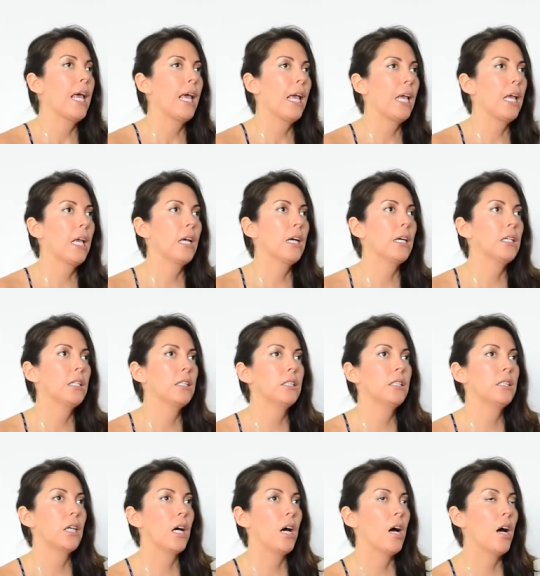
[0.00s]

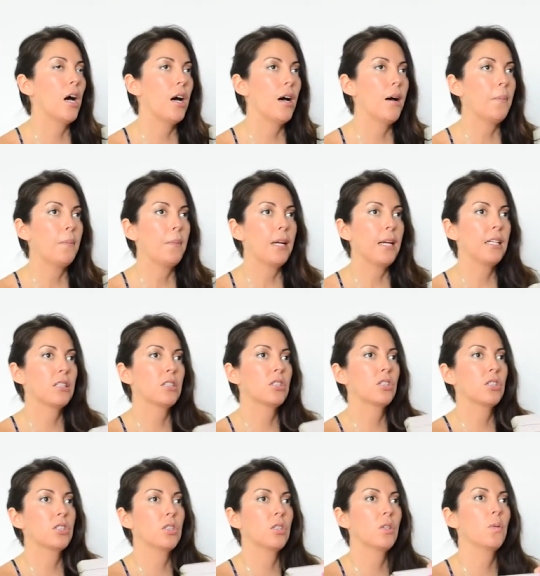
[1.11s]
And um,
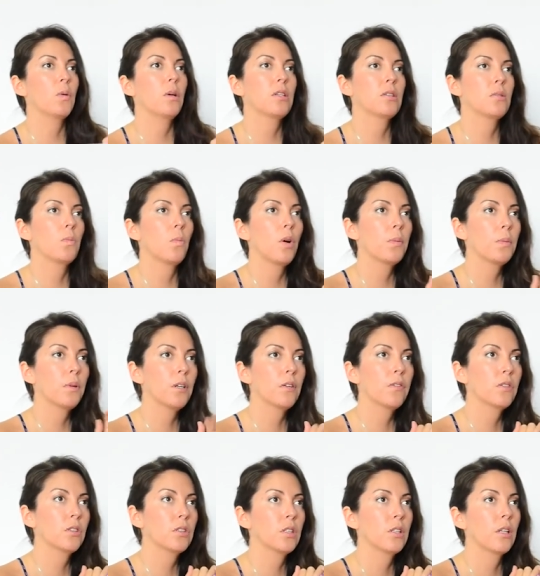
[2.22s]
it's it's more
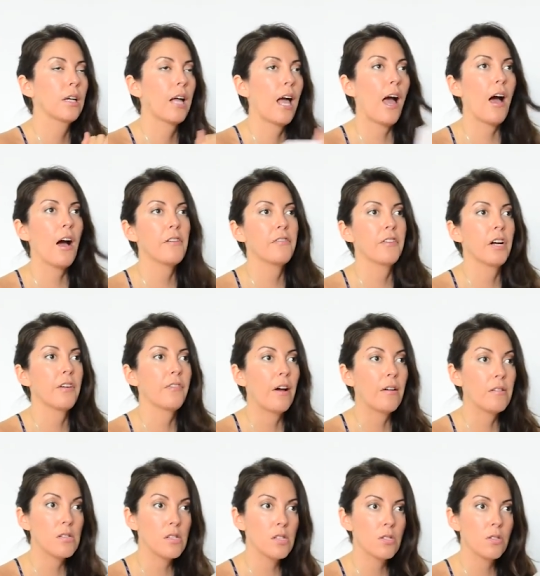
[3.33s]
beautiful to look at. However, if I
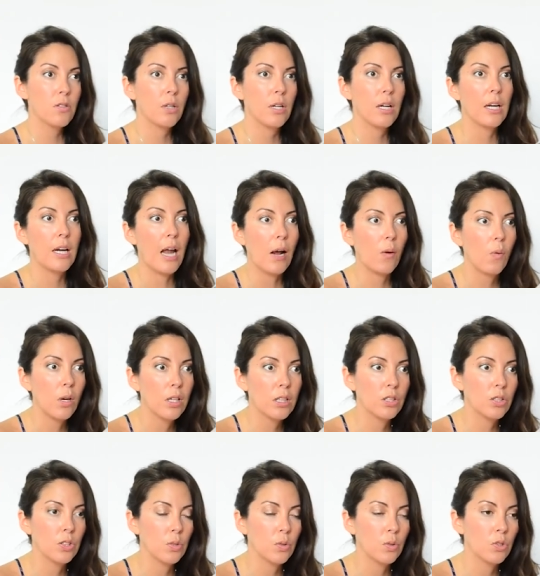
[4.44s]
was a student and I wanted
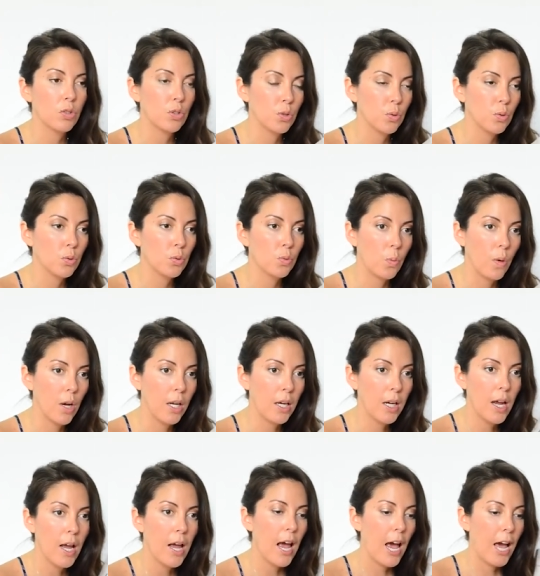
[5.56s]
to choose one,
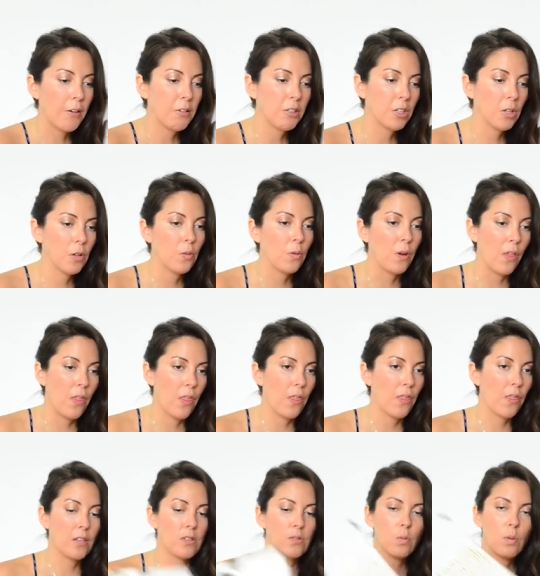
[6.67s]
I would go
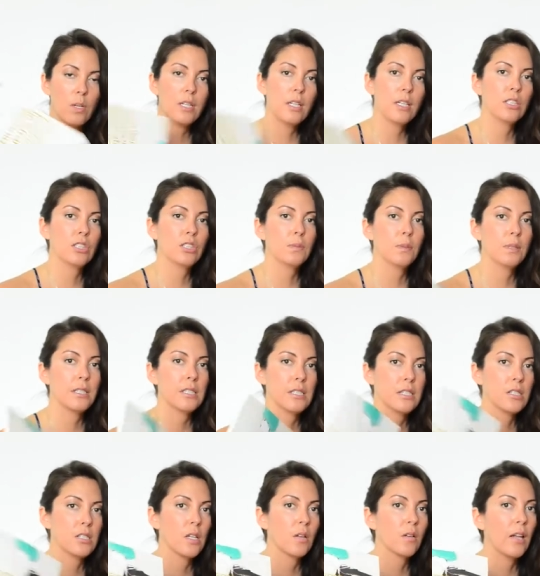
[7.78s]
with this one just because
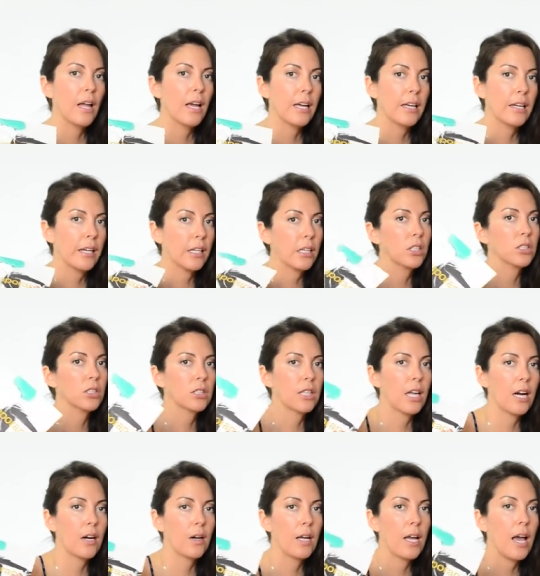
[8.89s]
it's so light and I can just
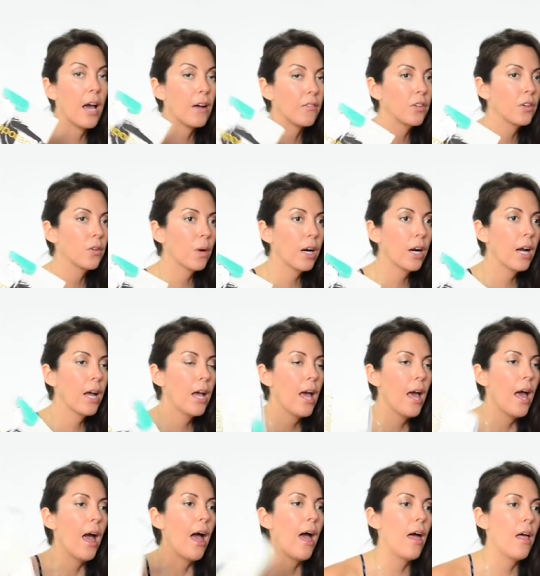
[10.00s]
carry it everywhere.
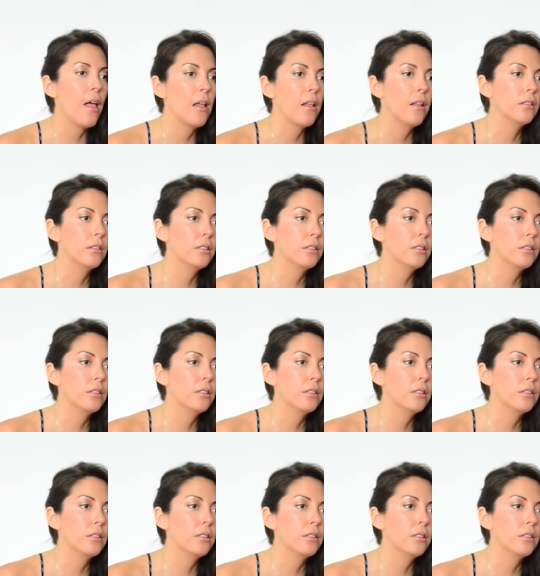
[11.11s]
And